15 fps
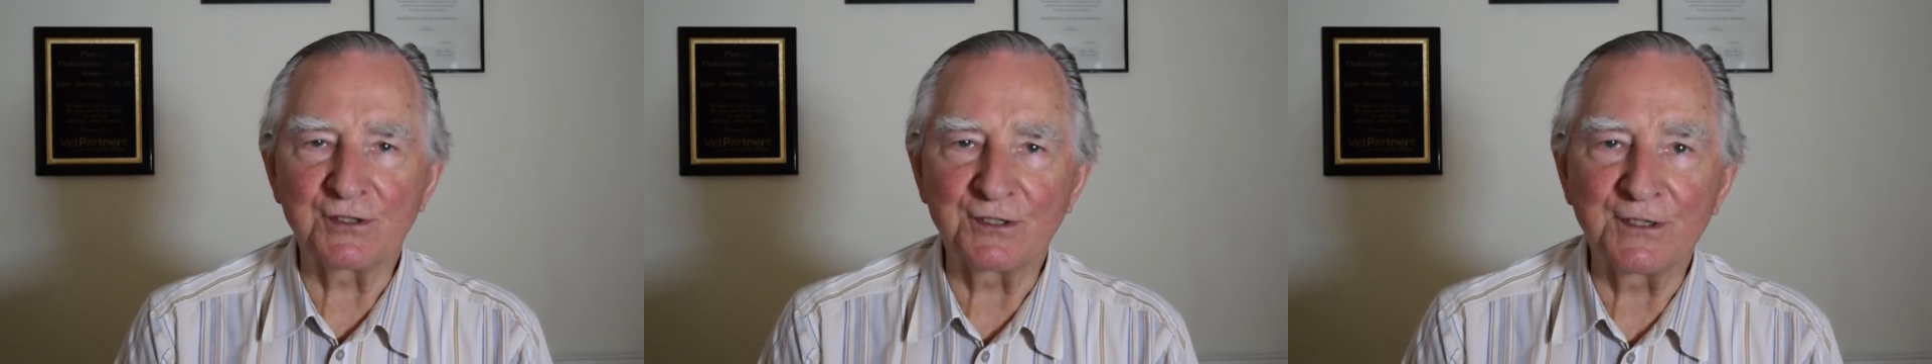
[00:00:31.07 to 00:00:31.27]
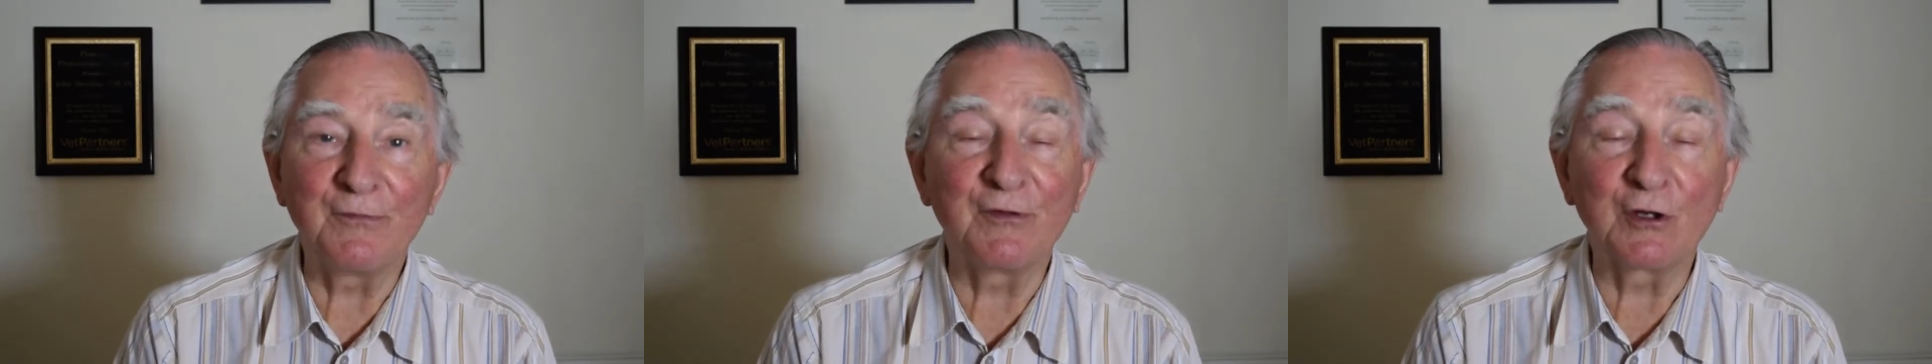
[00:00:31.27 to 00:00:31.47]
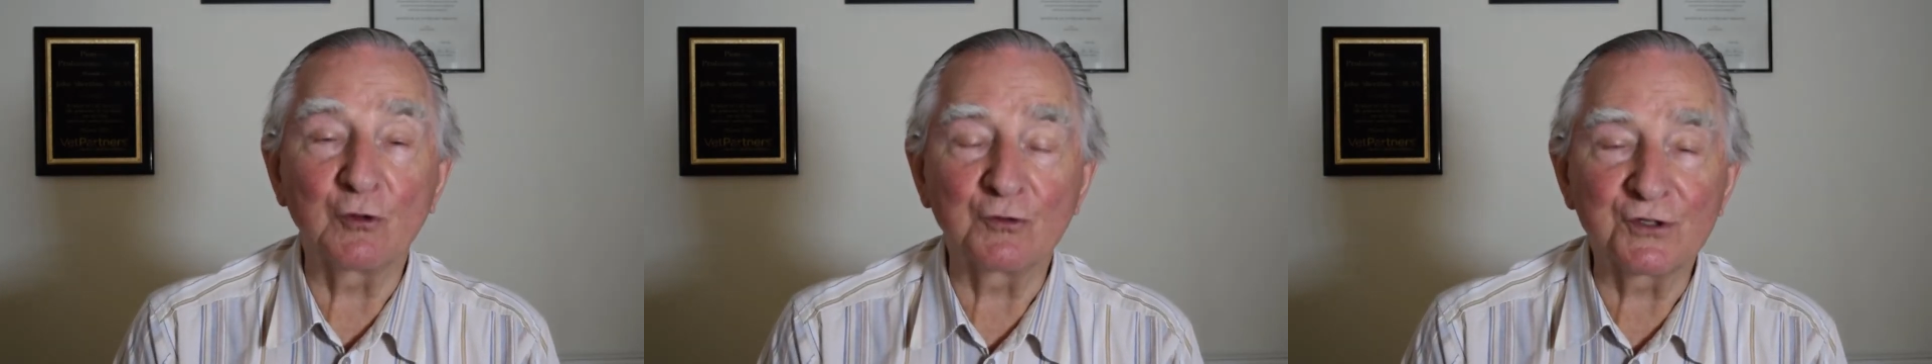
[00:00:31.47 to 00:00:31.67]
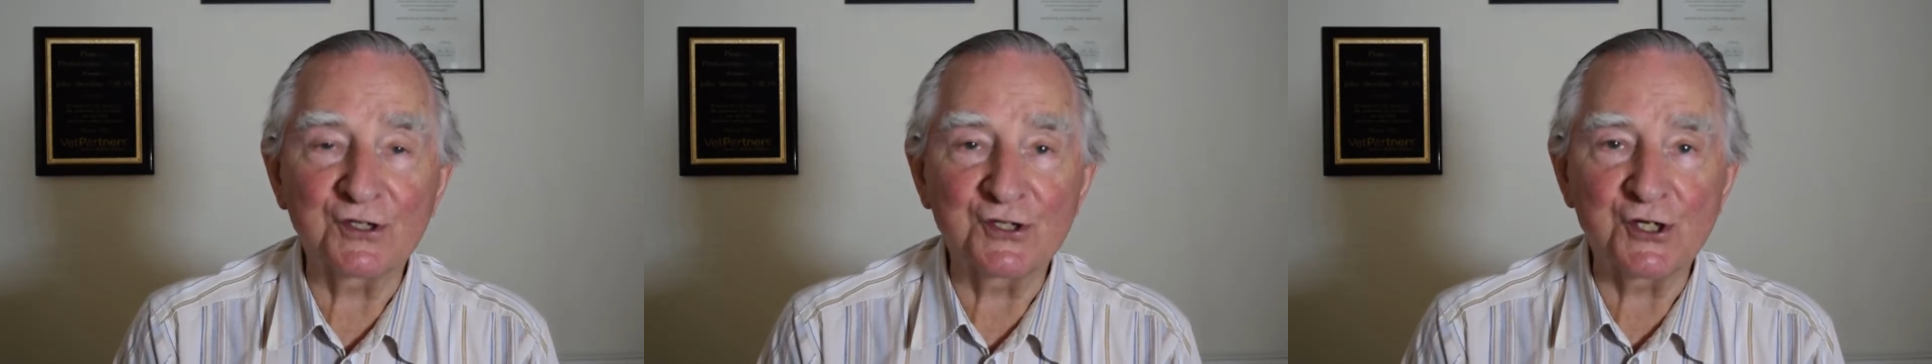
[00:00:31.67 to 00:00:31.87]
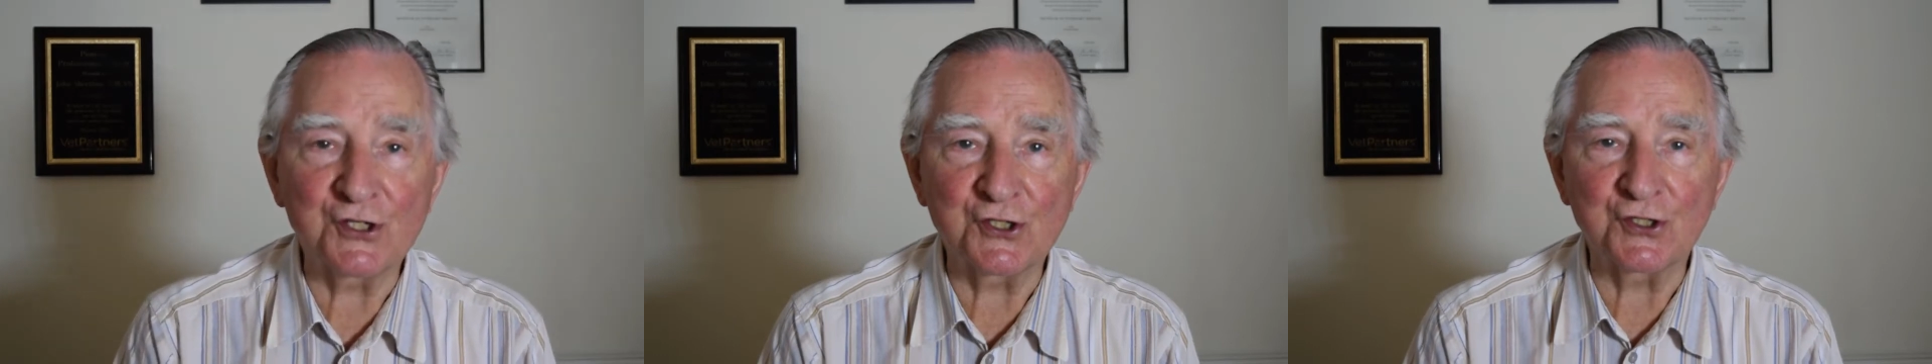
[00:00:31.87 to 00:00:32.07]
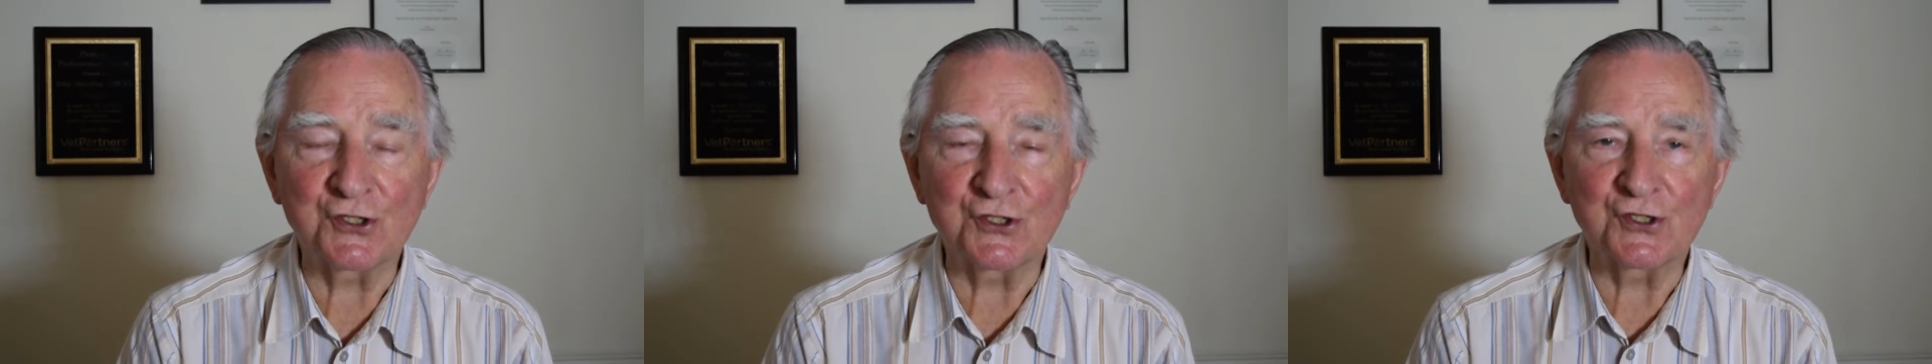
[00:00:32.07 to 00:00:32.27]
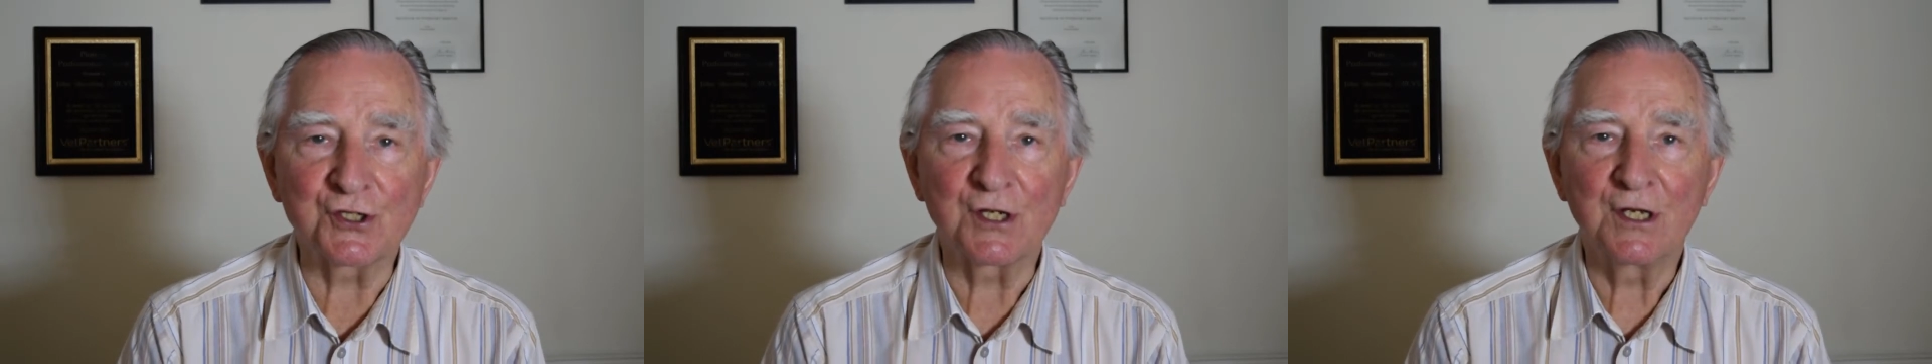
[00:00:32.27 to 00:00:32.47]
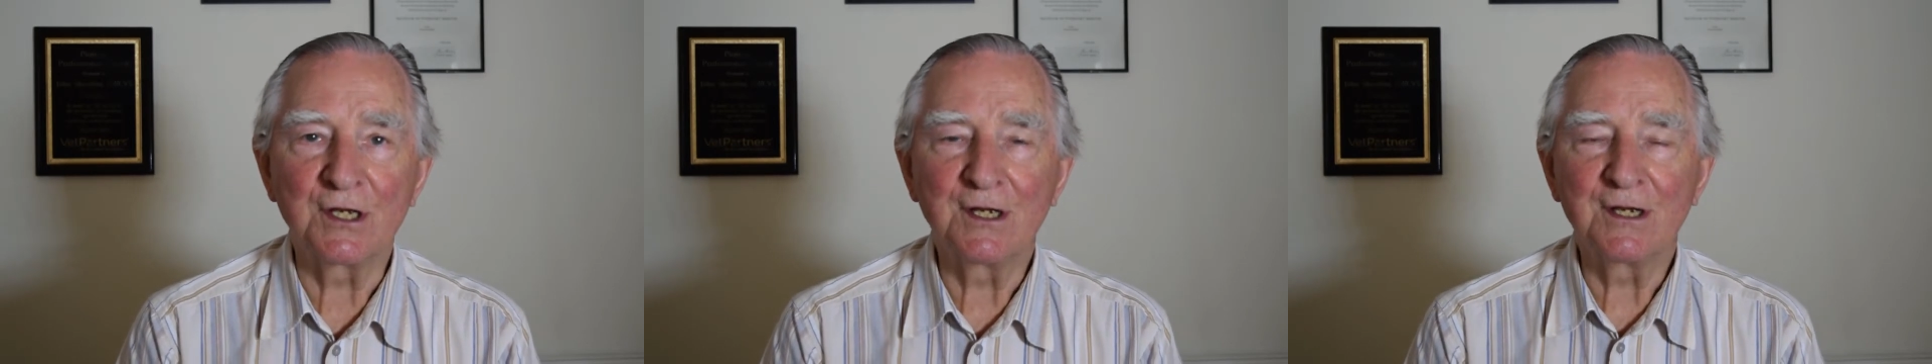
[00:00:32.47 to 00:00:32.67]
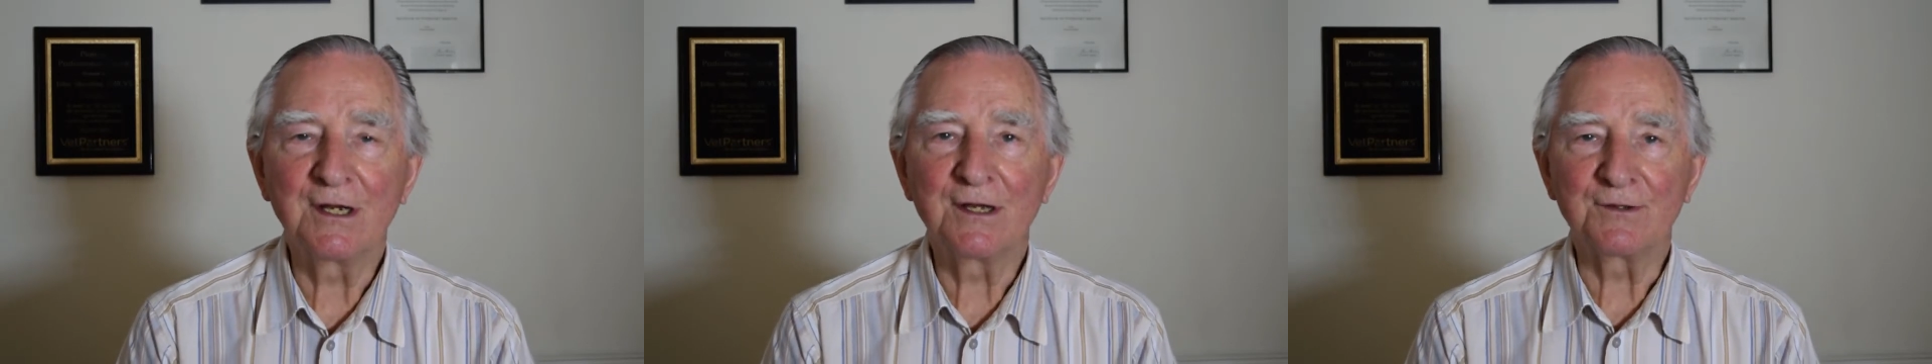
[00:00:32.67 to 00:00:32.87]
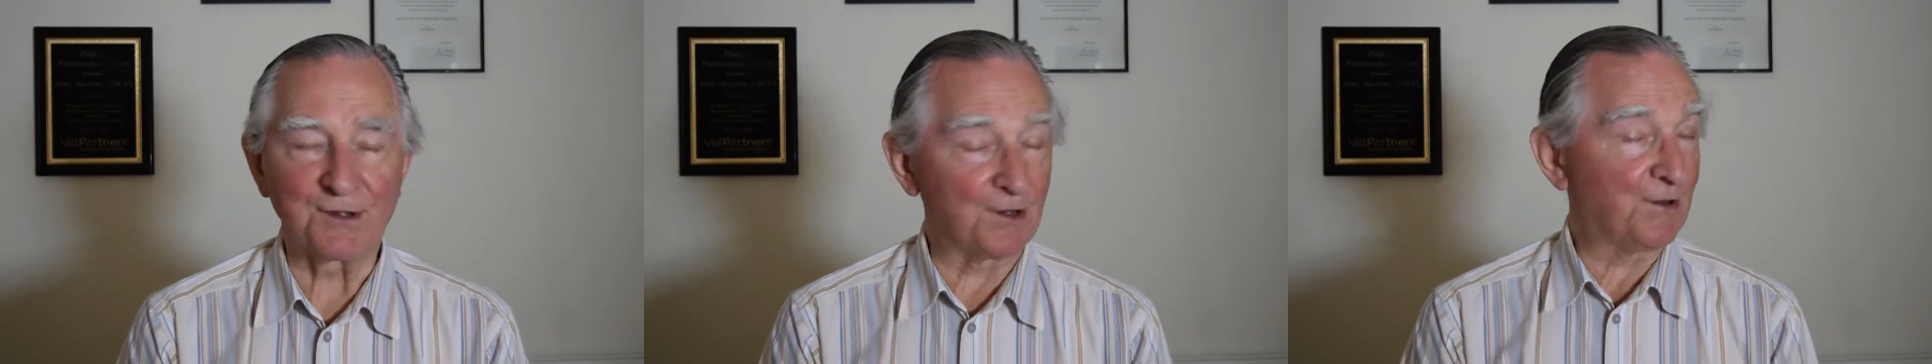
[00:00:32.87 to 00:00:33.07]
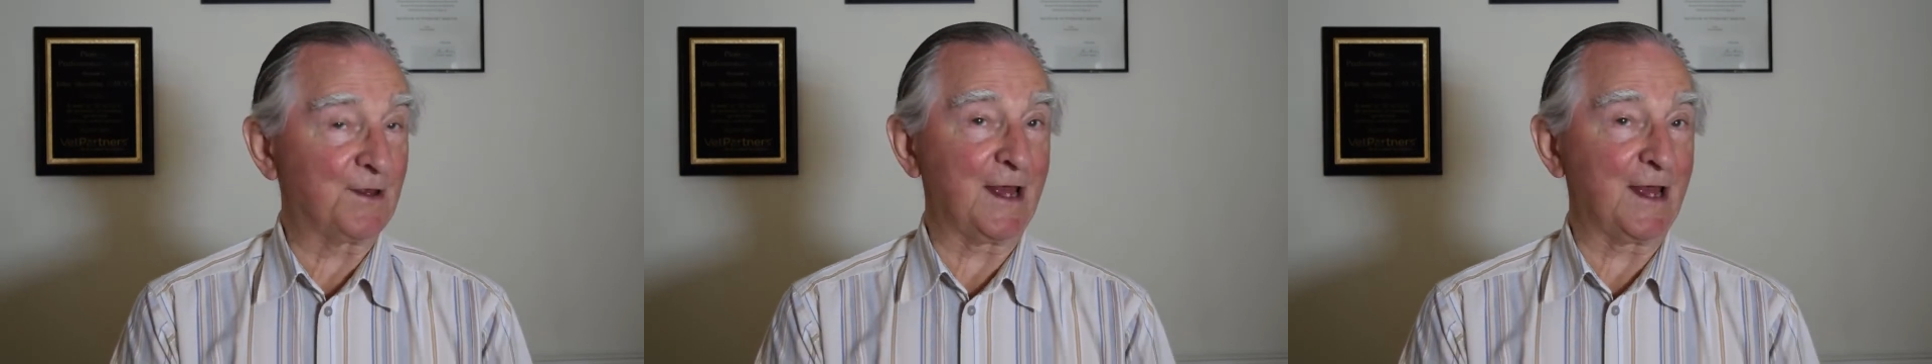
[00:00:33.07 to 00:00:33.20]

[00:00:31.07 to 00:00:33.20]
difficult decisions that